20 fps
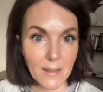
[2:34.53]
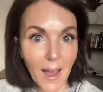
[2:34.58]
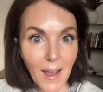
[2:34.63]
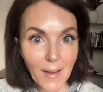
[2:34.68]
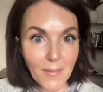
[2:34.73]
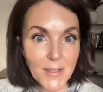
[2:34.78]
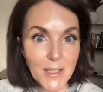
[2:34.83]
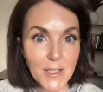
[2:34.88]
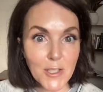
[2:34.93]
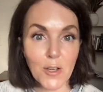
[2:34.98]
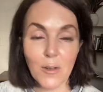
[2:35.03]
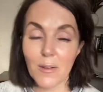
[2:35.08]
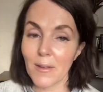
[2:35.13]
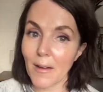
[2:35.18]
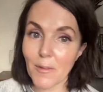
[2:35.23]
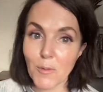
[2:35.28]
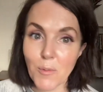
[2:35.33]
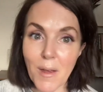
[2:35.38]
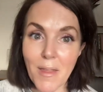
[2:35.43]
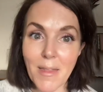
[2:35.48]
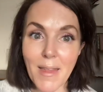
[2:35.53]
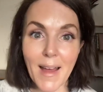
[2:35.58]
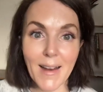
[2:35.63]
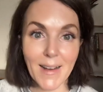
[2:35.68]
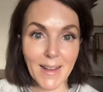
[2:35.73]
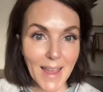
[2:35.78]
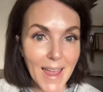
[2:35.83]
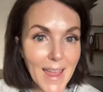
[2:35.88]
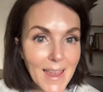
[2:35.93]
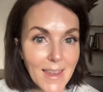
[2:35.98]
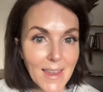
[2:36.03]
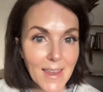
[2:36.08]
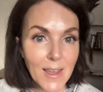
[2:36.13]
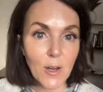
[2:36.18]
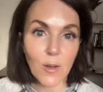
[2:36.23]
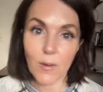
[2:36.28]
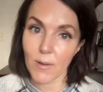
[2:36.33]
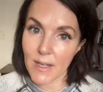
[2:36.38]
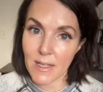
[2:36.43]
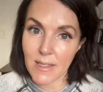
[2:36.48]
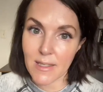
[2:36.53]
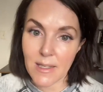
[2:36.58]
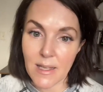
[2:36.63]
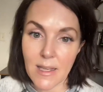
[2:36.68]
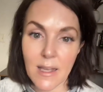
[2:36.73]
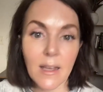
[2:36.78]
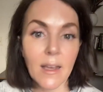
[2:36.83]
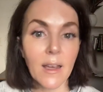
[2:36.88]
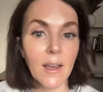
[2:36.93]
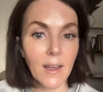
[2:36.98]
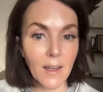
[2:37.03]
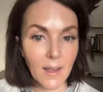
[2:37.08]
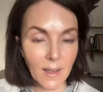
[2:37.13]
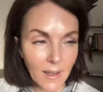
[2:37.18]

left is you're left with that cakey, creasy,